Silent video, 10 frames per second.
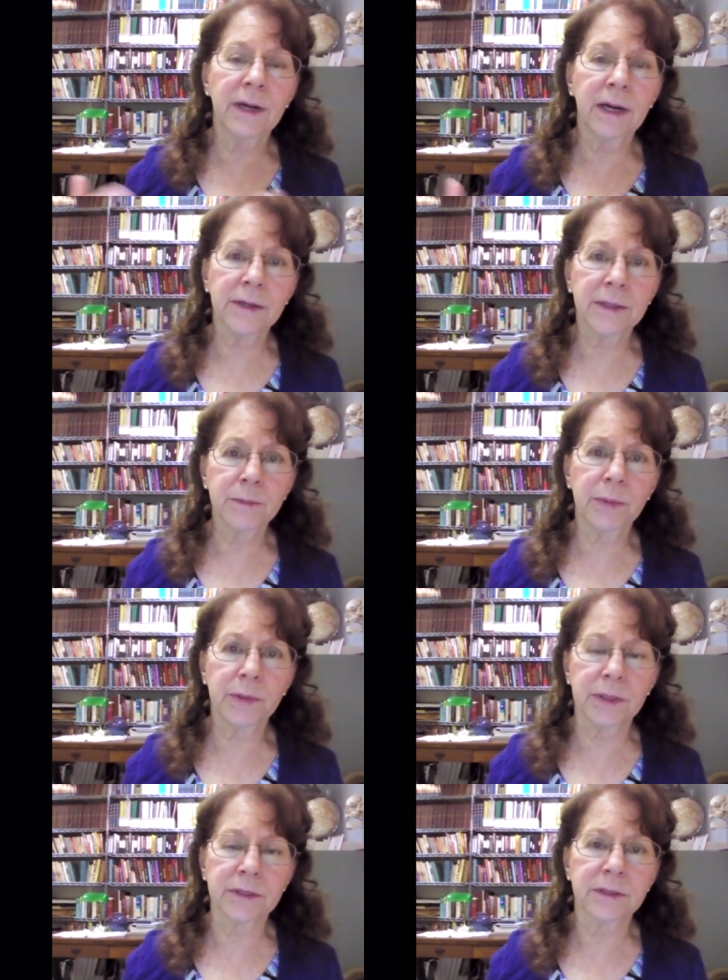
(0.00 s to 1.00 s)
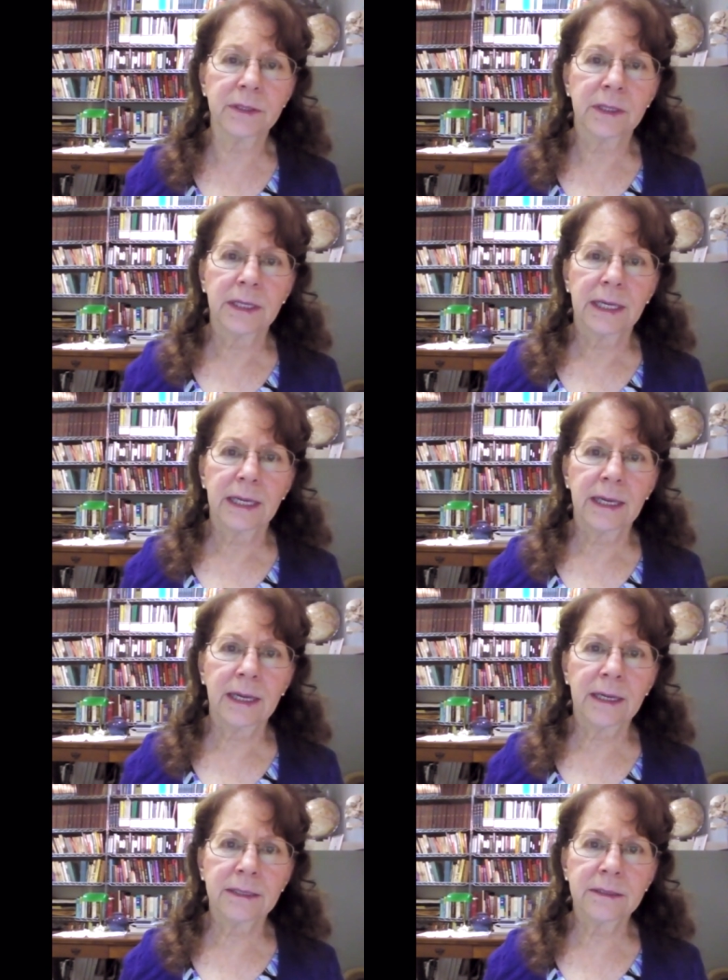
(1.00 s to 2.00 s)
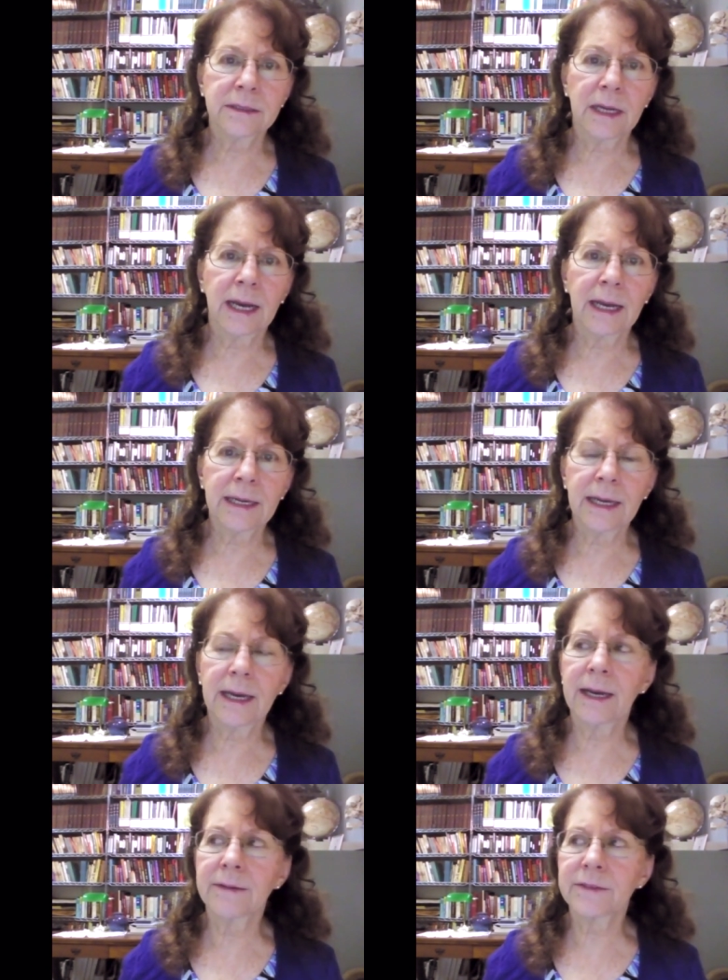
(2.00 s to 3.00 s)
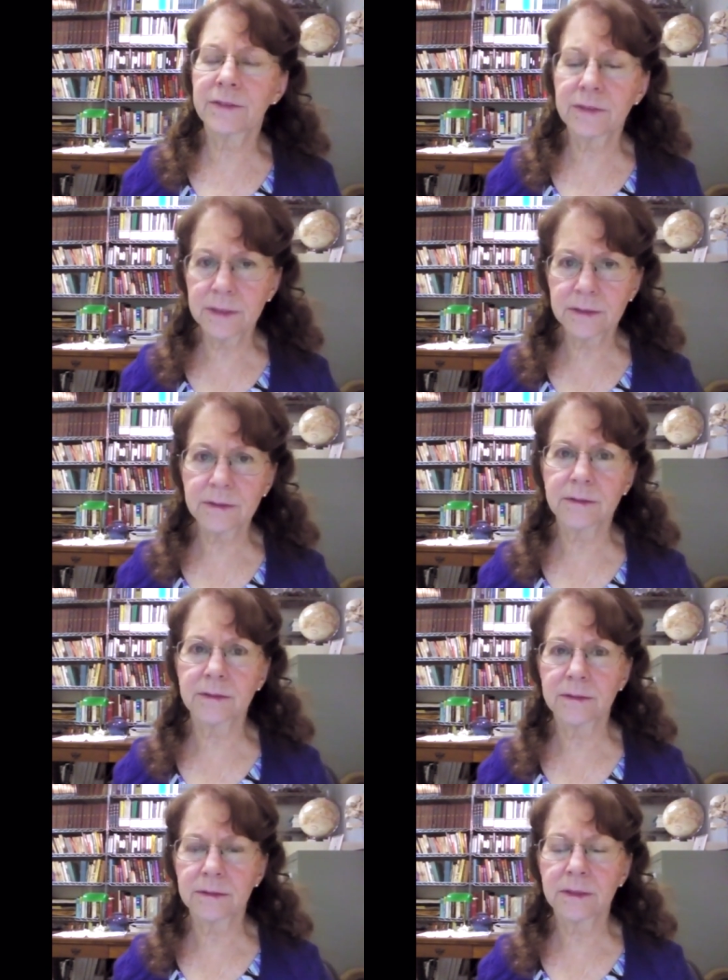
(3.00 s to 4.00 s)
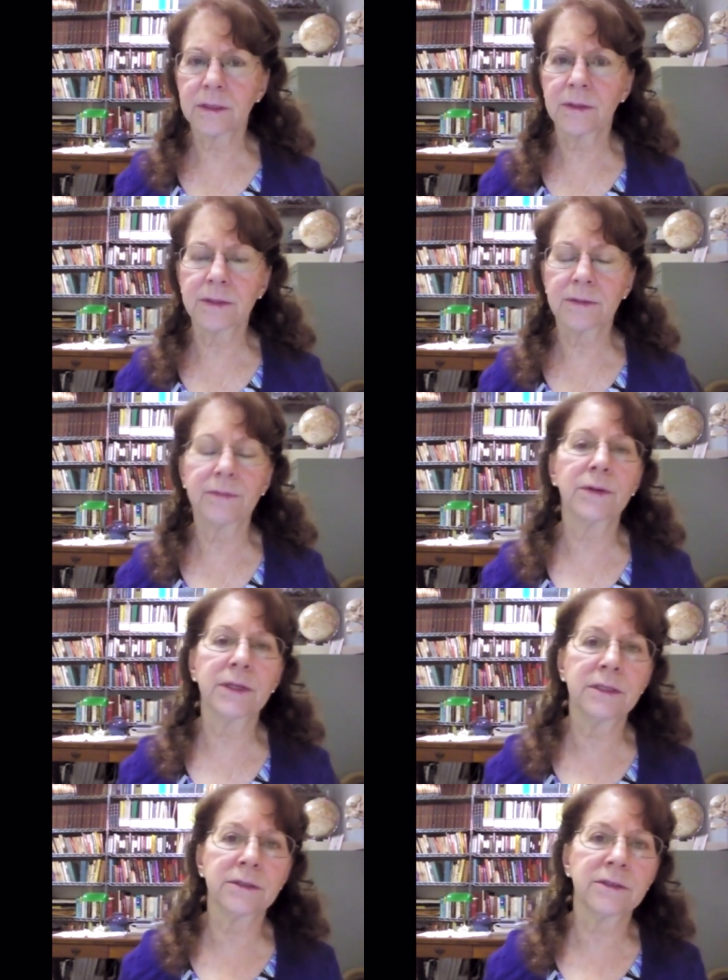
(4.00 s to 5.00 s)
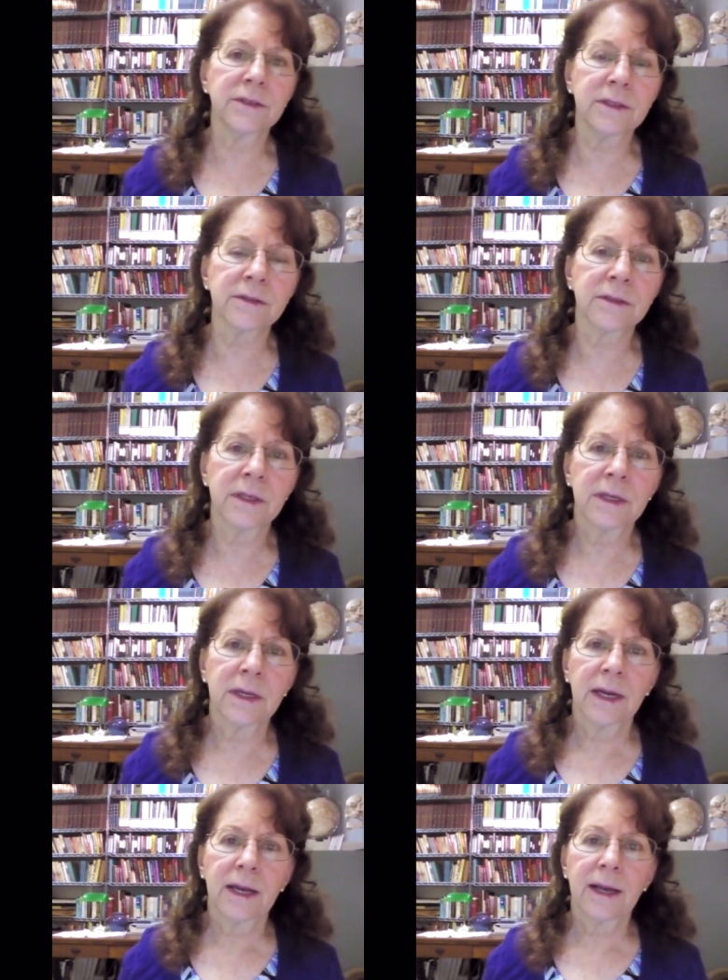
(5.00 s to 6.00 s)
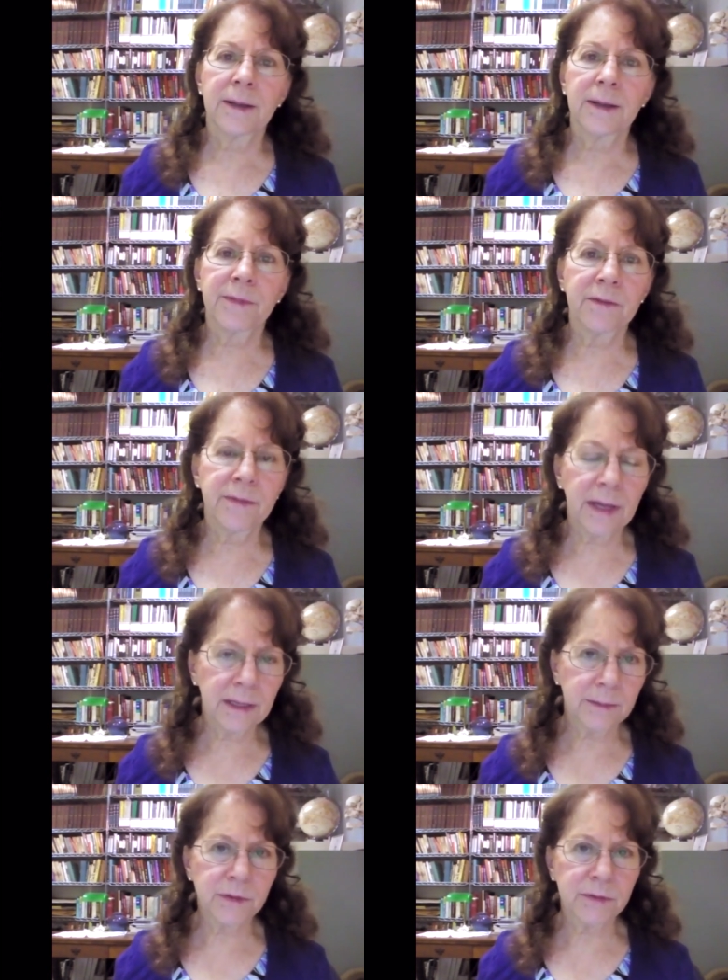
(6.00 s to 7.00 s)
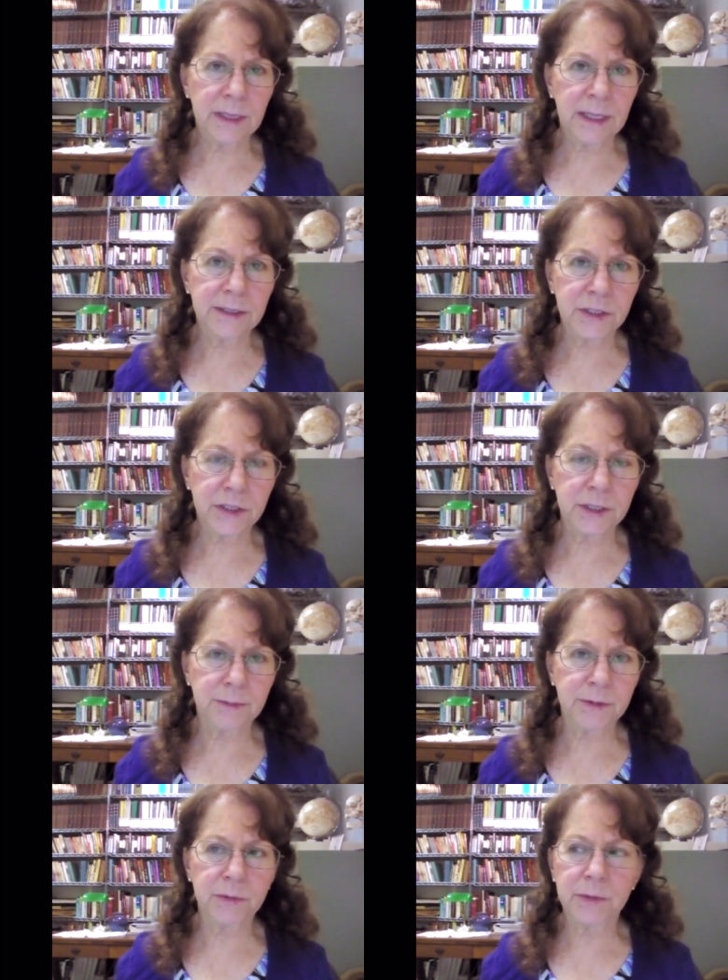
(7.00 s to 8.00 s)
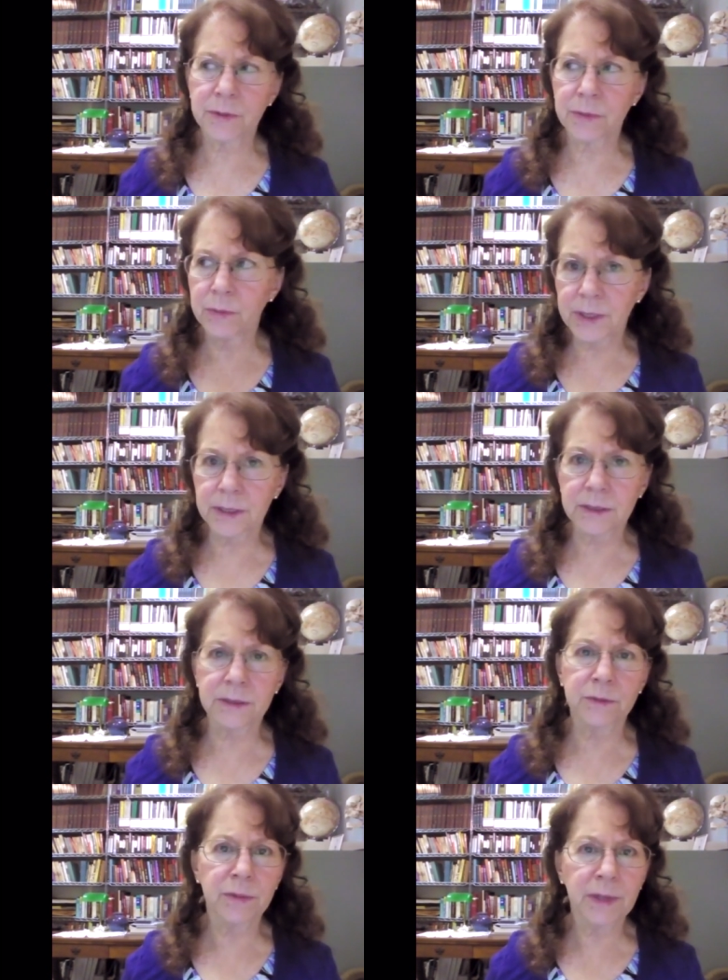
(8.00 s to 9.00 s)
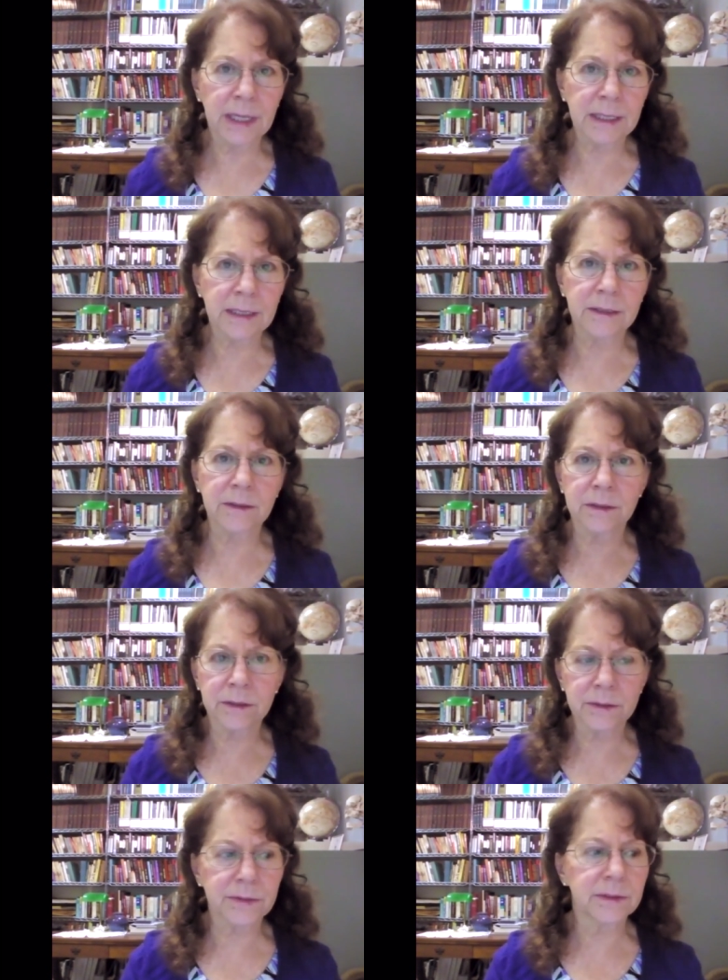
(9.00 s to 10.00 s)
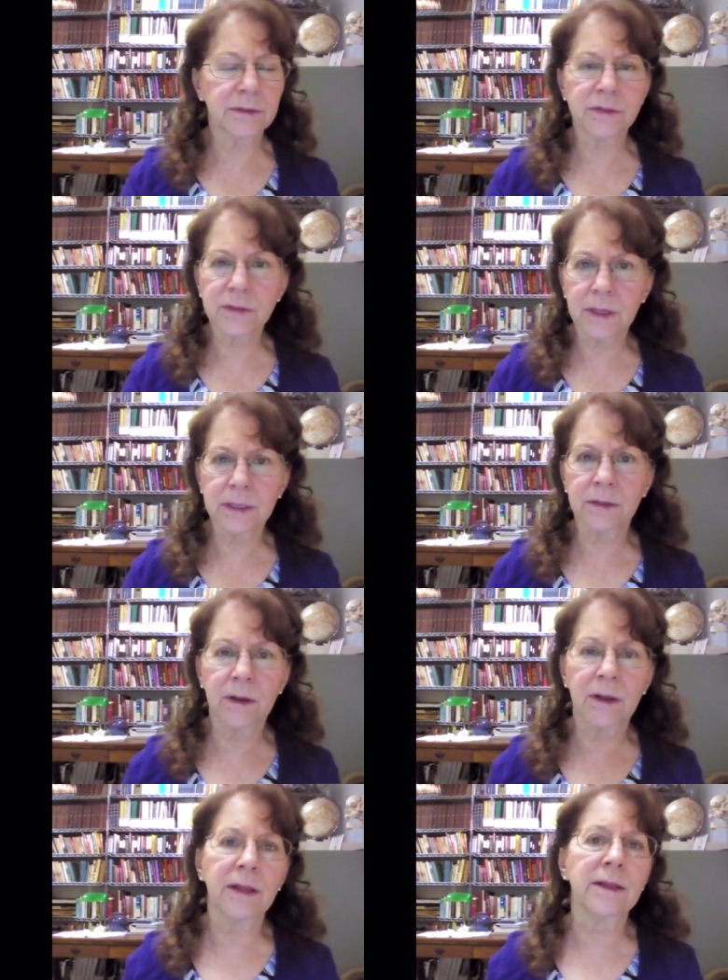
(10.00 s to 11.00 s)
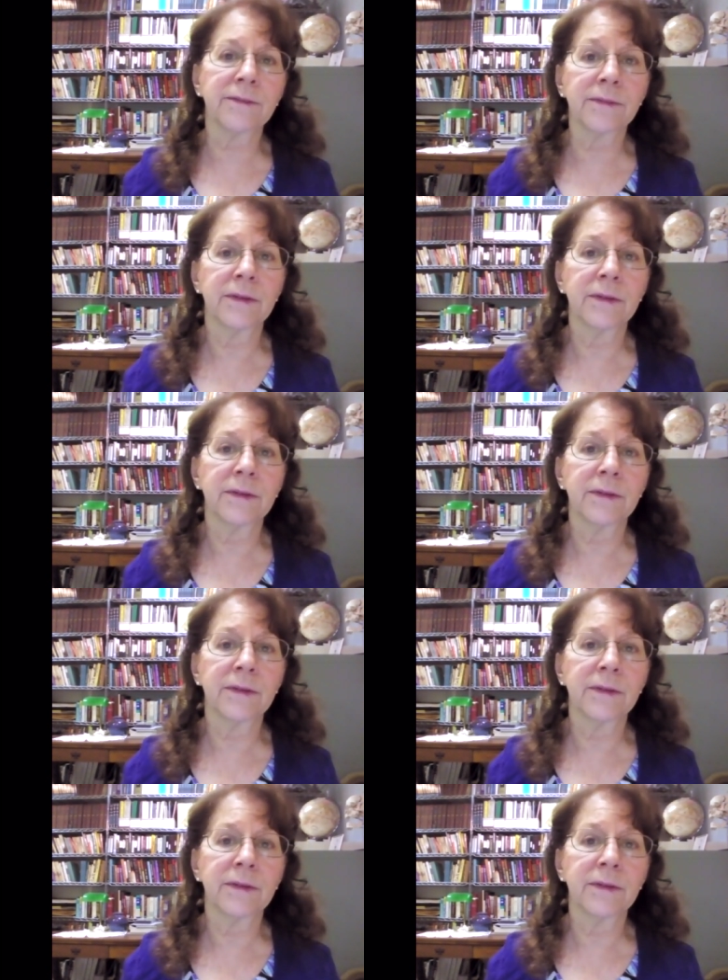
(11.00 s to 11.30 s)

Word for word: our input and i have since you know in the 40 years since um, developed relationships with wind and rain and earth and sun and all of